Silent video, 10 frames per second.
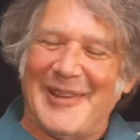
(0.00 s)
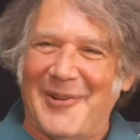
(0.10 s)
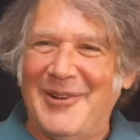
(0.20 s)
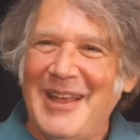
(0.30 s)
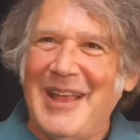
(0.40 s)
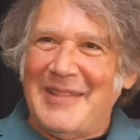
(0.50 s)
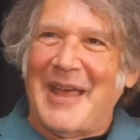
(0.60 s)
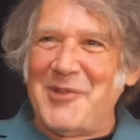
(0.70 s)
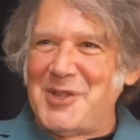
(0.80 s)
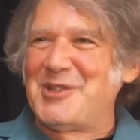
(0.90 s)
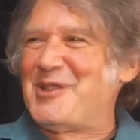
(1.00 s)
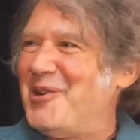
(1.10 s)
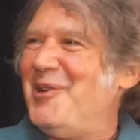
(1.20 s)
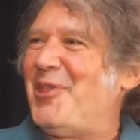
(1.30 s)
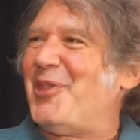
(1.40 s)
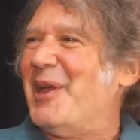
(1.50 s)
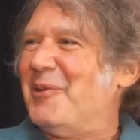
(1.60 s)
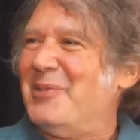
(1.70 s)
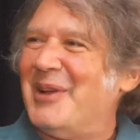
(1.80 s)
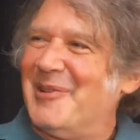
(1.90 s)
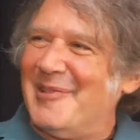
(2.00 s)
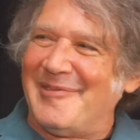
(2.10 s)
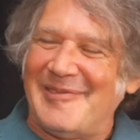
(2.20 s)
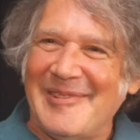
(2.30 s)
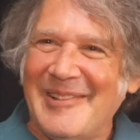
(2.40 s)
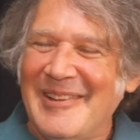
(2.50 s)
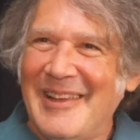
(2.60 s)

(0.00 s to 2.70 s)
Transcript: Now, now this is a good thing because